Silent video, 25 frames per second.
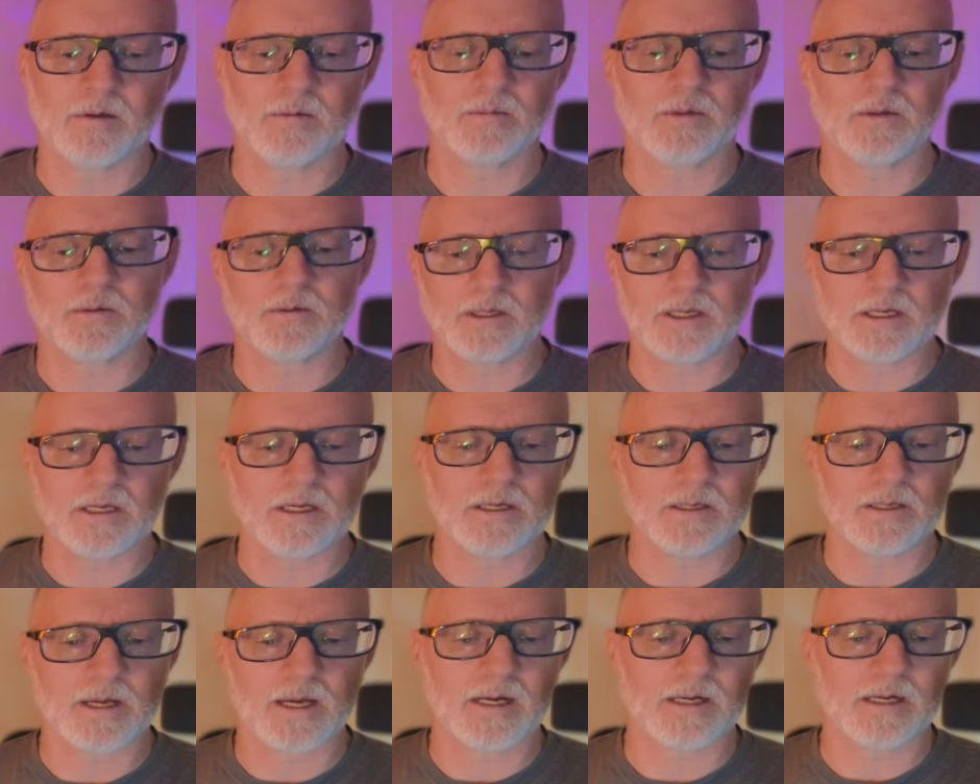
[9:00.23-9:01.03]
you
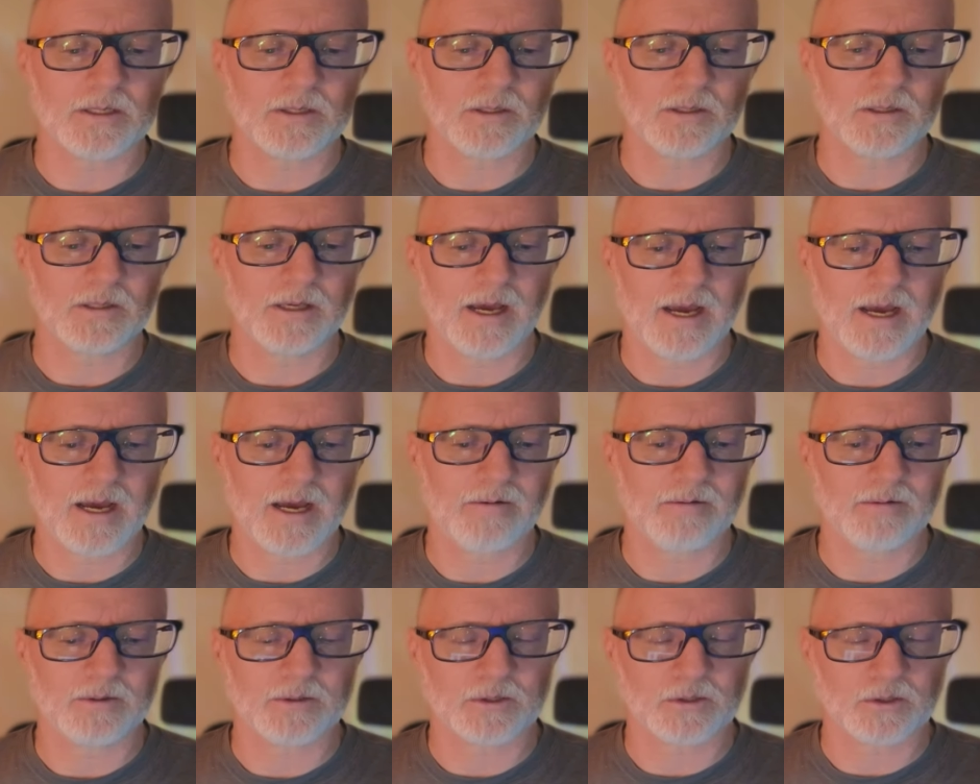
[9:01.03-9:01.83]
need to actually
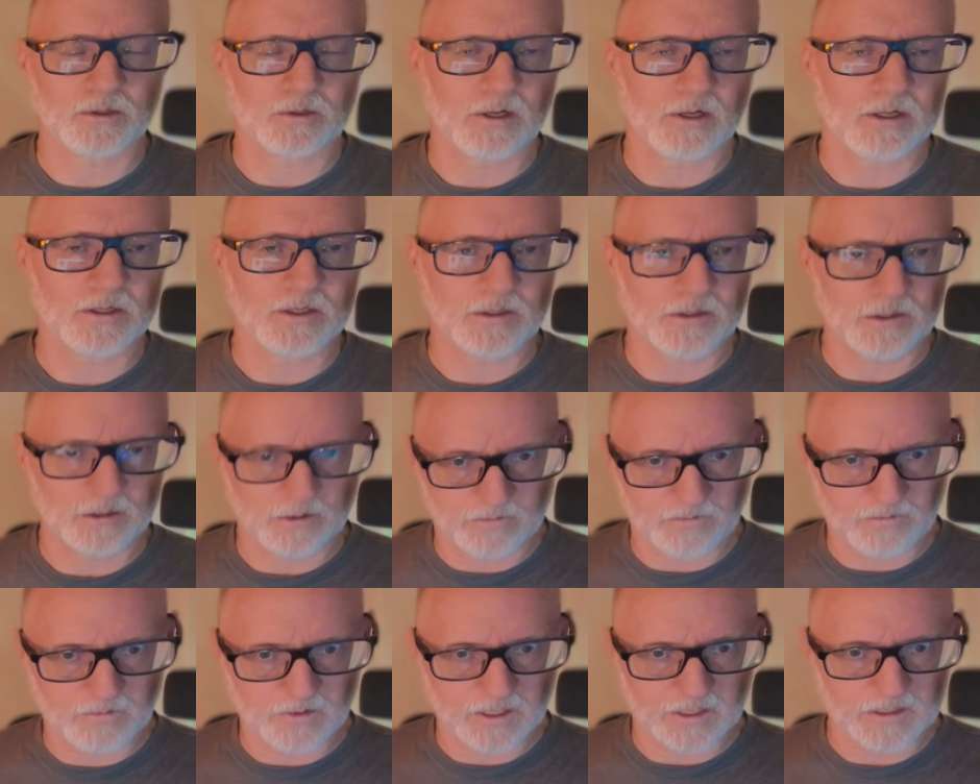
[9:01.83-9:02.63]
have a stretch
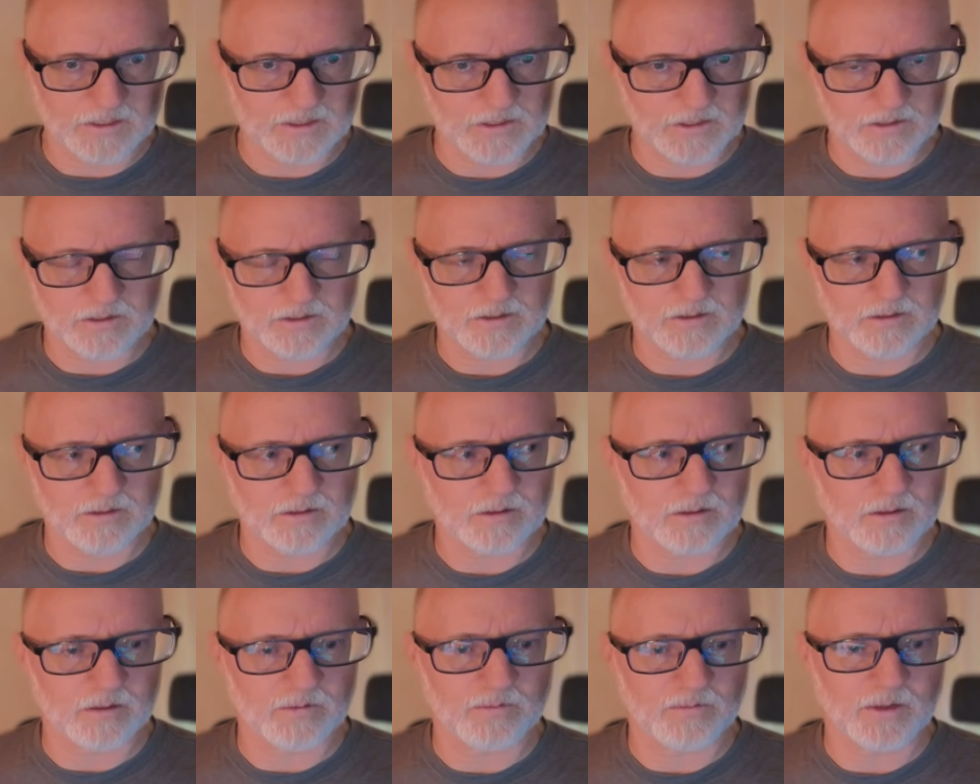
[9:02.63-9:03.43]
effect
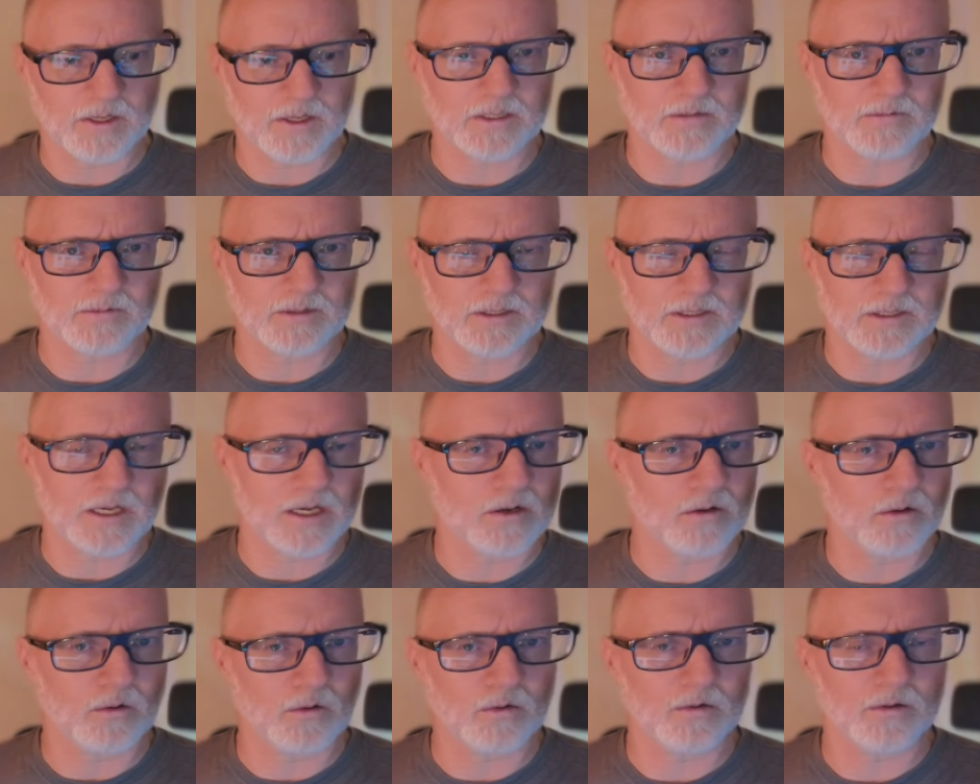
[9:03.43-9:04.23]
effectively
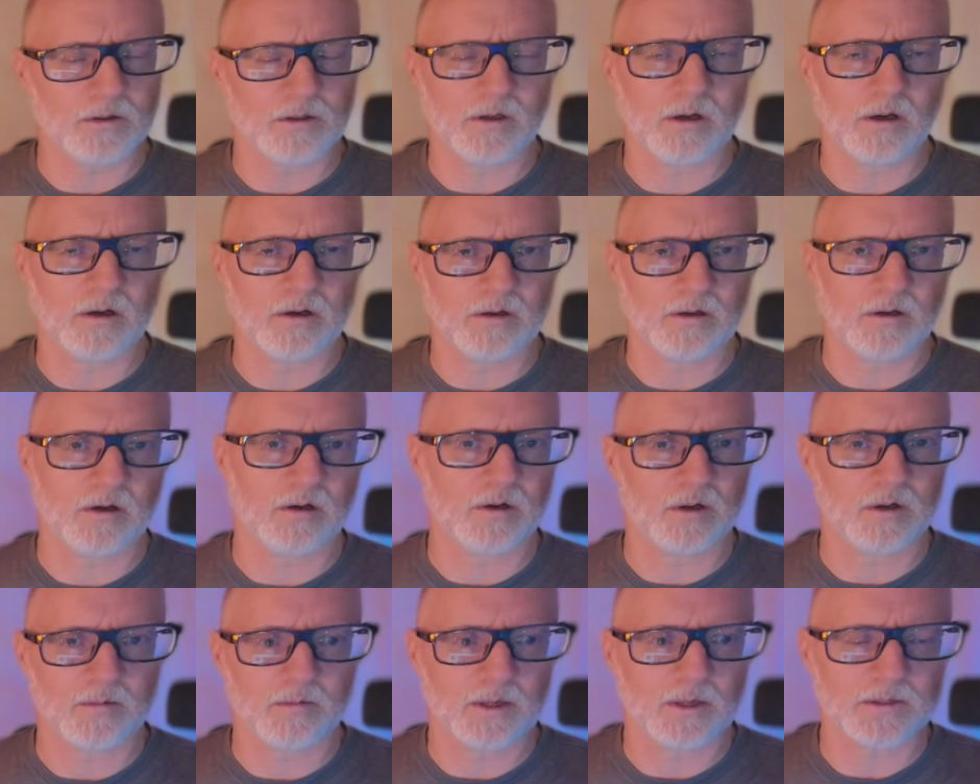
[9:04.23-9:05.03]
take hold on, on
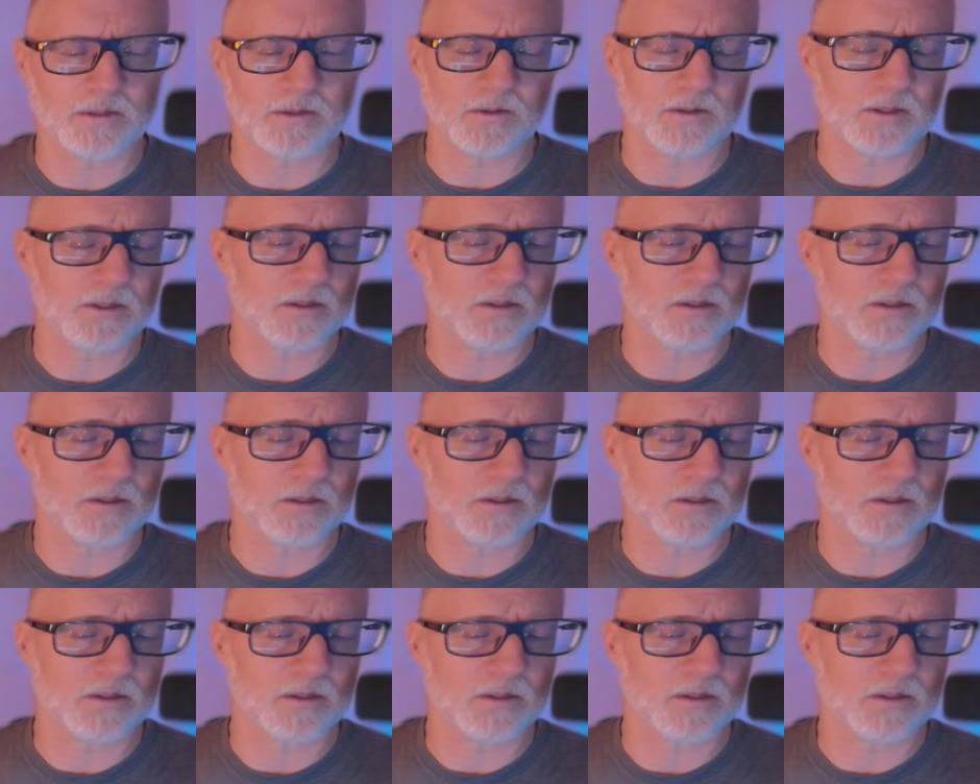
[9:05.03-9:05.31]
in your muscles.